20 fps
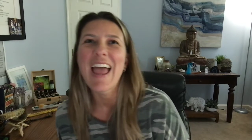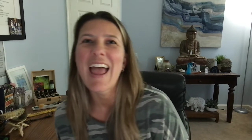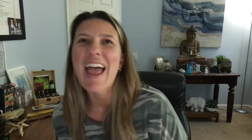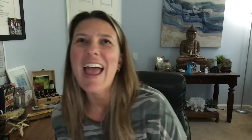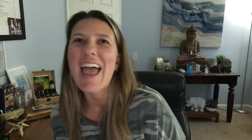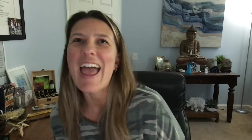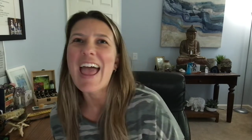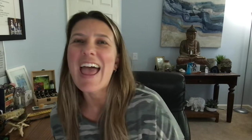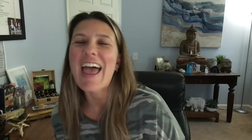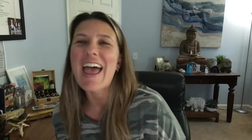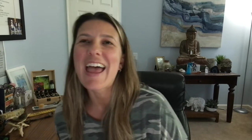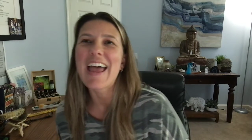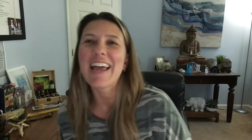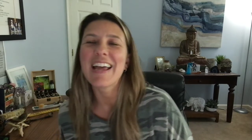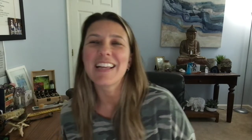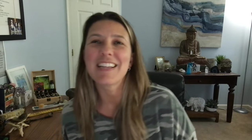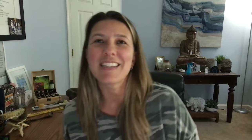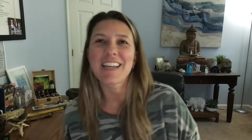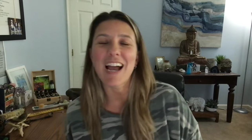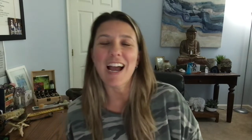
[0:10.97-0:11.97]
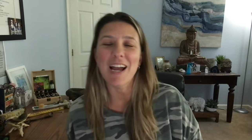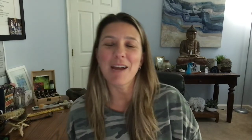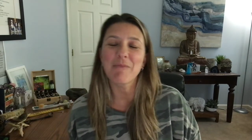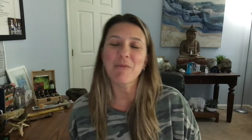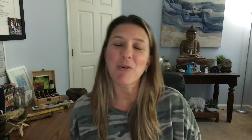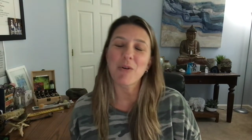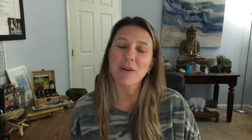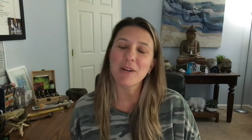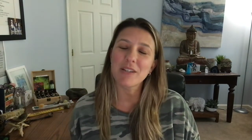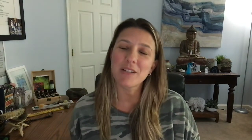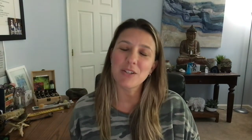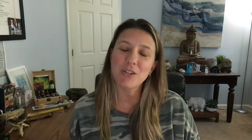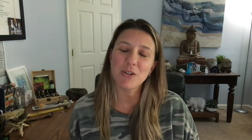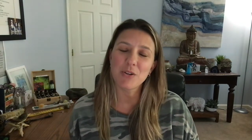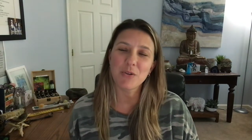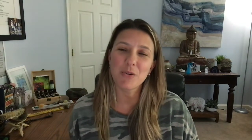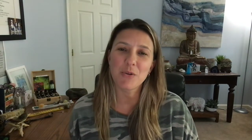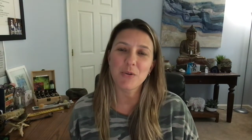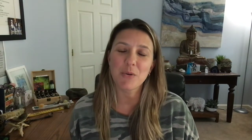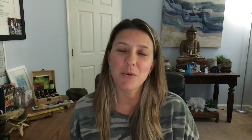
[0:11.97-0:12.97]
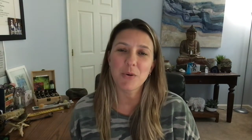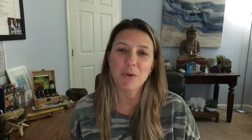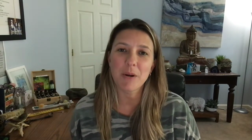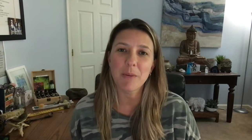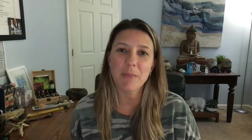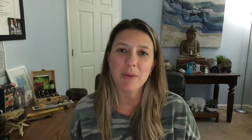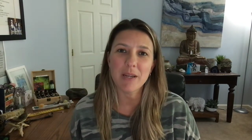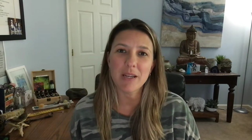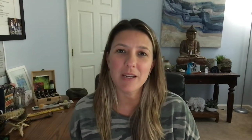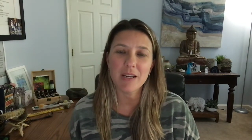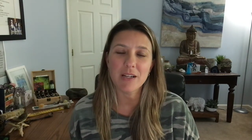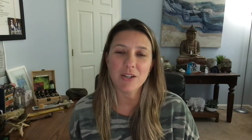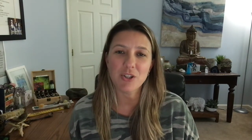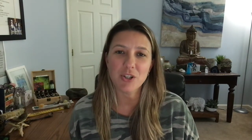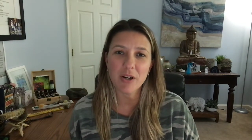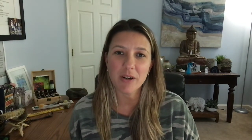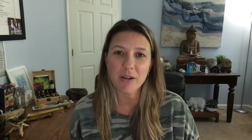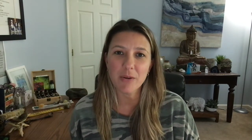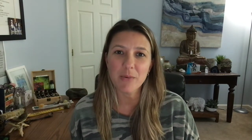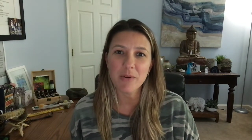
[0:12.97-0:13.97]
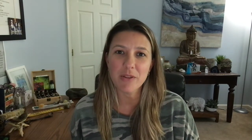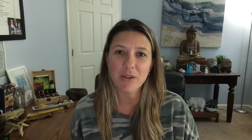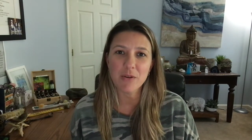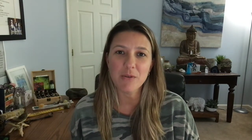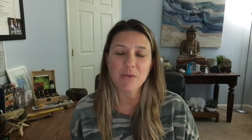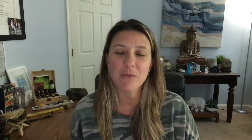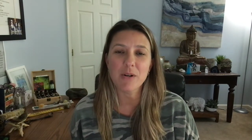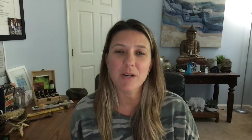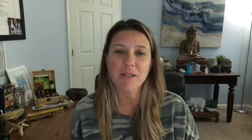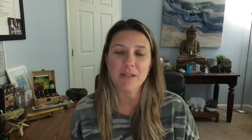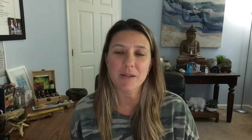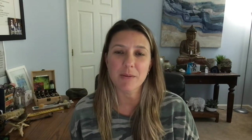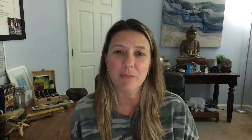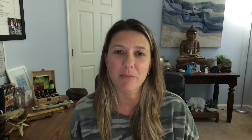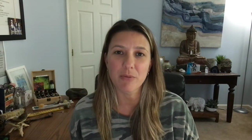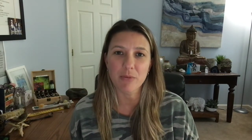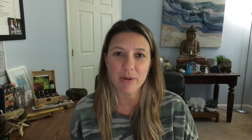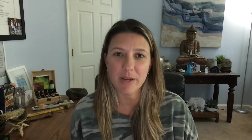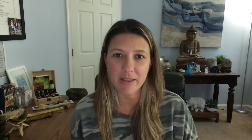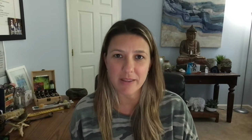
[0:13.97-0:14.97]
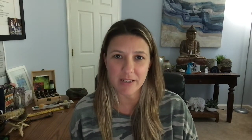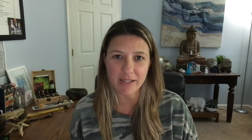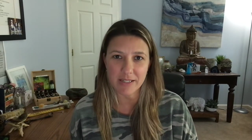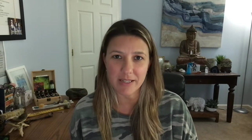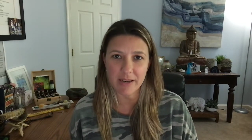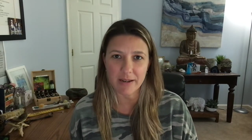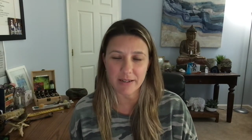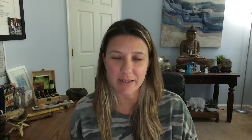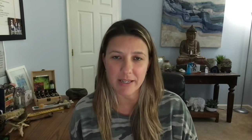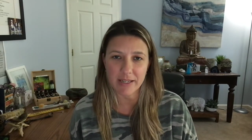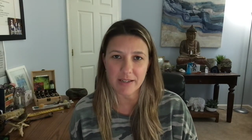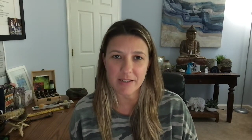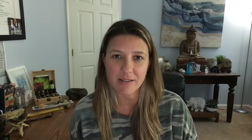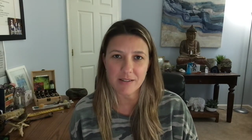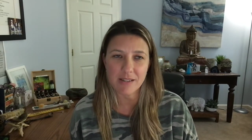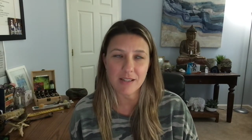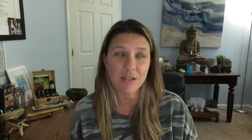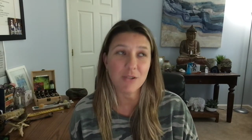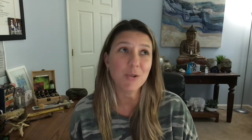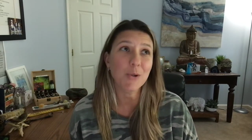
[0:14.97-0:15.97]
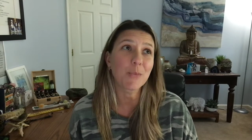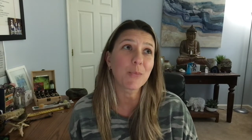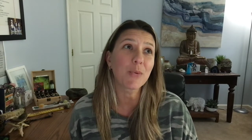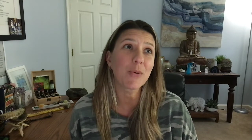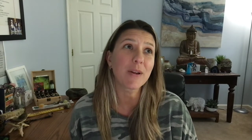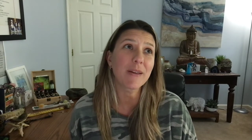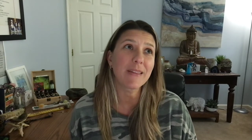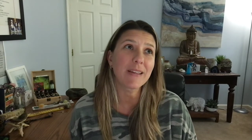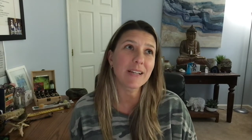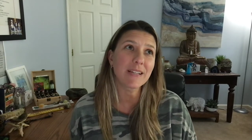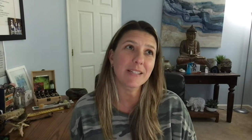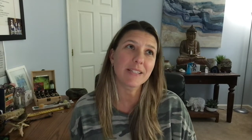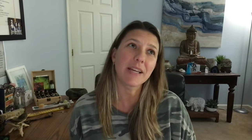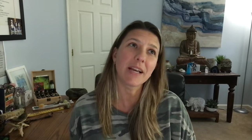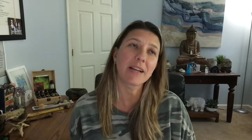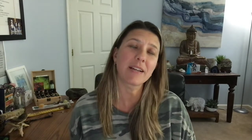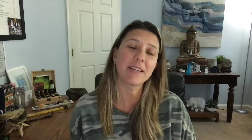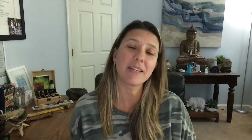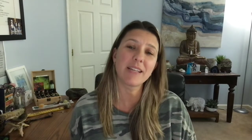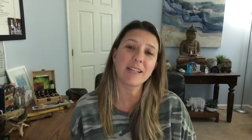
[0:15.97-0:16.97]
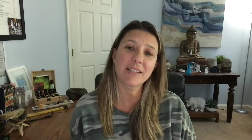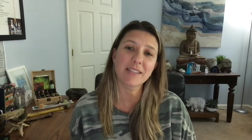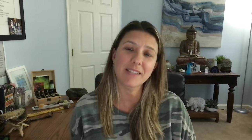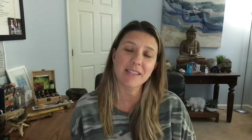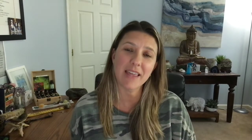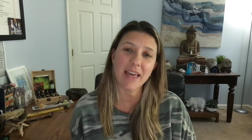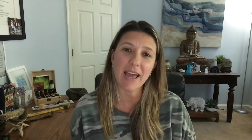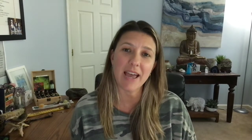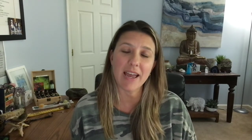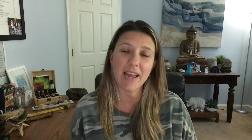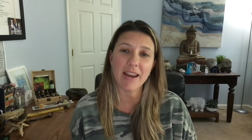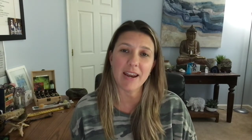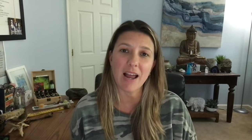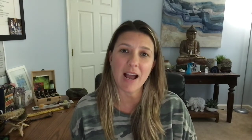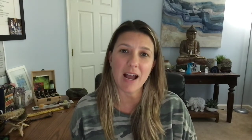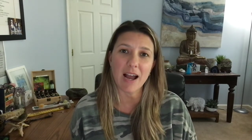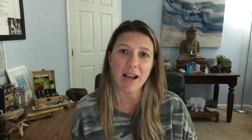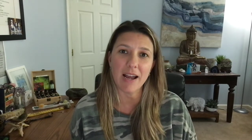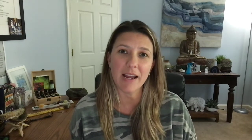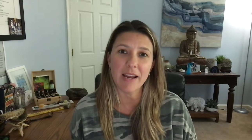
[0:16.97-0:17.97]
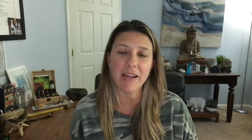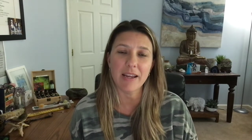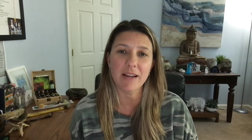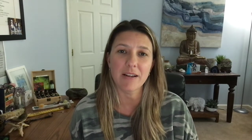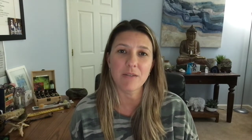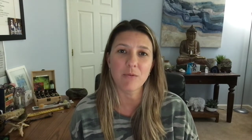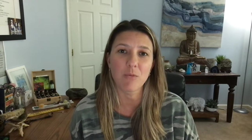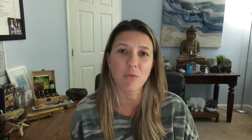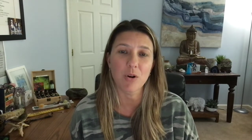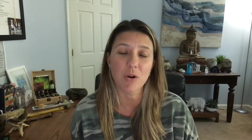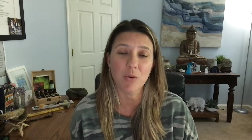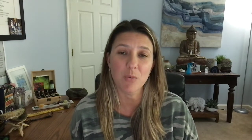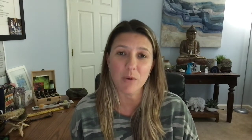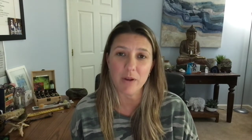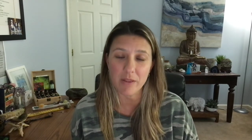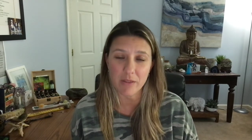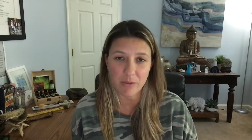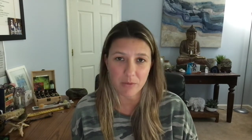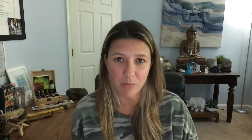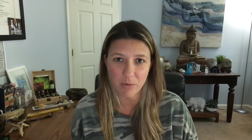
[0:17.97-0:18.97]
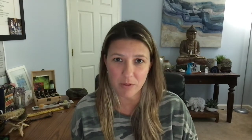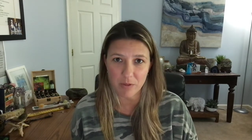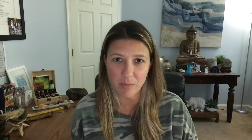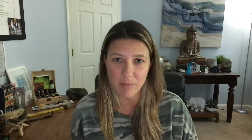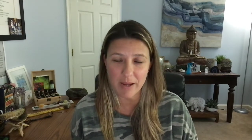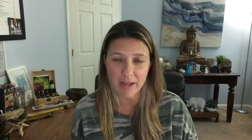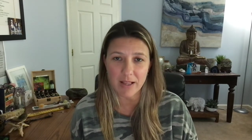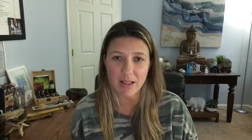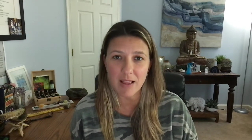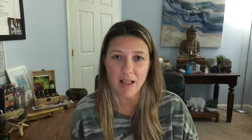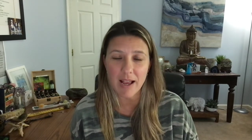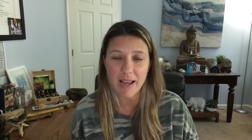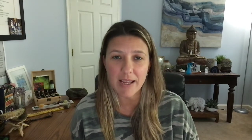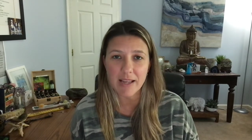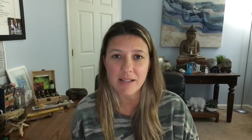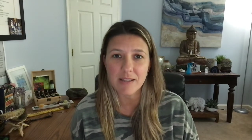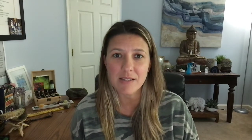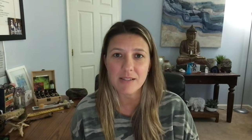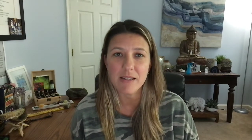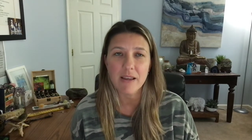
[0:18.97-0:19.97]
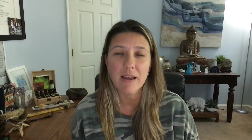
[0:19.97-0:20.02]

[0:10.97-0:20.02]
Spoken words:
And I'm going to be sharing with you some breathing techniques. These are breathing techniques that I work with my clients,